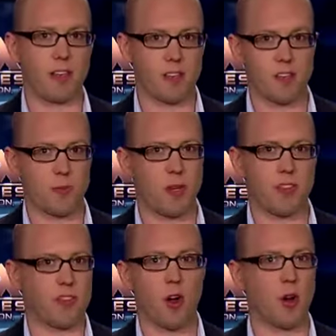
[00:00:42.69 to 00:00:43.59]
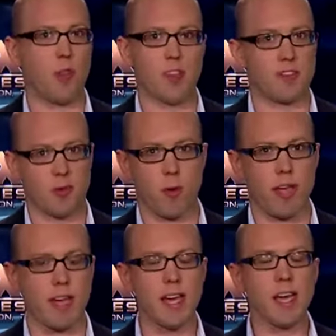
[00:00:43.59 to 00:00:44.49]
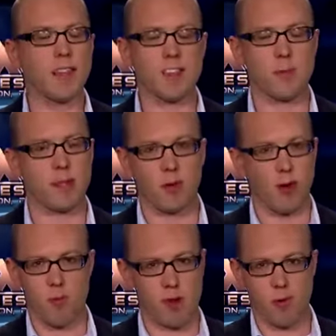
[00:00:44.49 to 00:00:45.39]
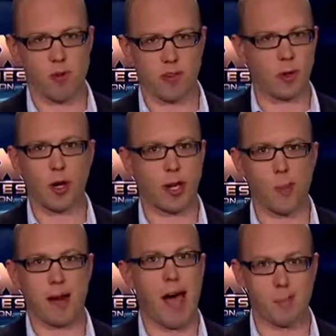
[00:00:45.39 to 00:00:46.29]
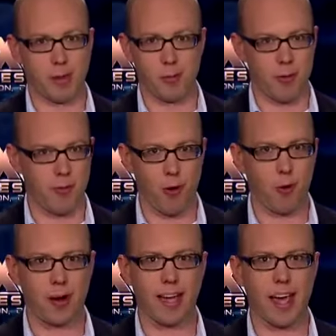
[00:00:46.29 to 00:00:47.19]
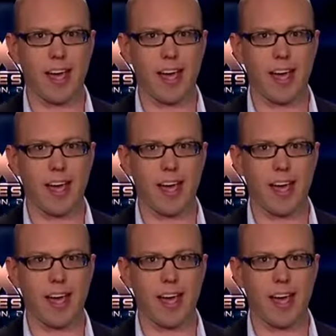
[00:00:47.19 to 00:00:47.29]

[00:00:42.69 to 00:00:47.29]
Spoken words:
So just because you don't own these 3 doesn't mean the Grim Reaper isn't cooking up an omelet with your 401k.